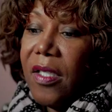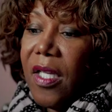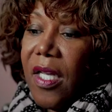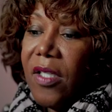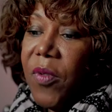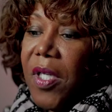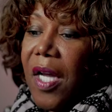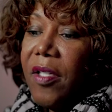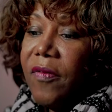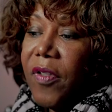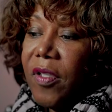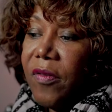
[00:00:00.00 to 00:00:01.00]
As we got
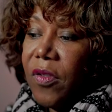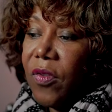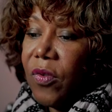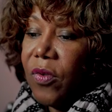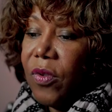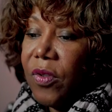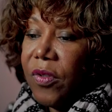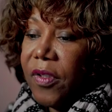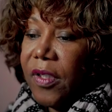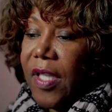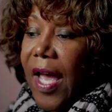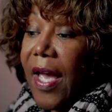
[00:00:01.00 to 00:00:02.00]
in front of the school
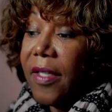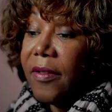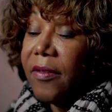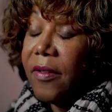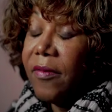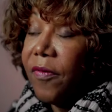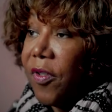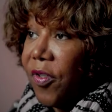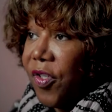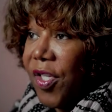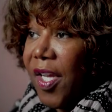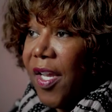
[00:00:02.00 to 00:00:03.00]
that
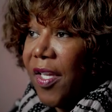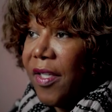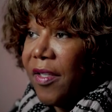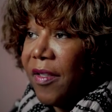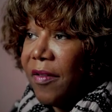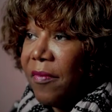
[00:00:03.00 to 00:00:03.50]
first day, the